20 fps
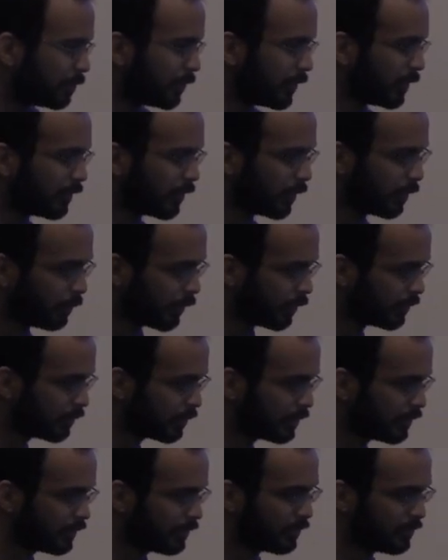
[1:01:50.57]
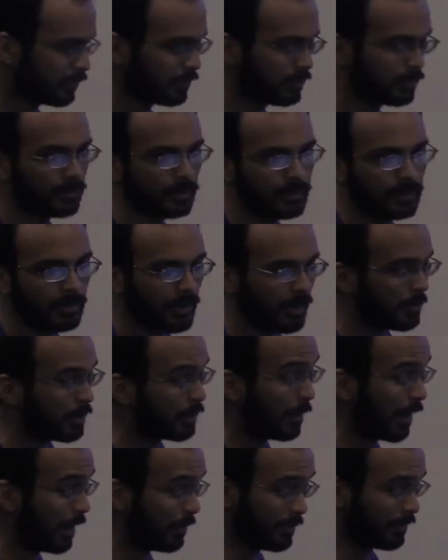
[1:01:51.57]
But no, no, no I, thought we. I mean,
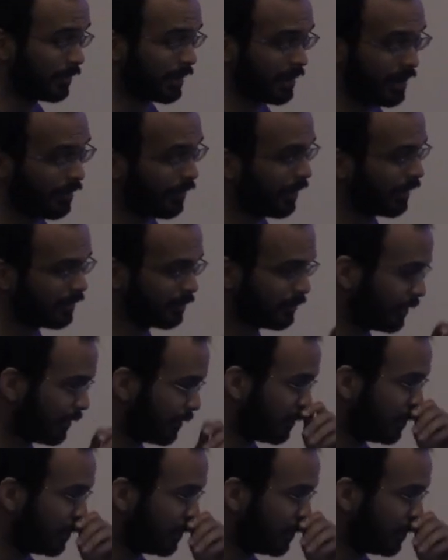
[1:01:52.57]
it might be right might now. Be, I don't okay.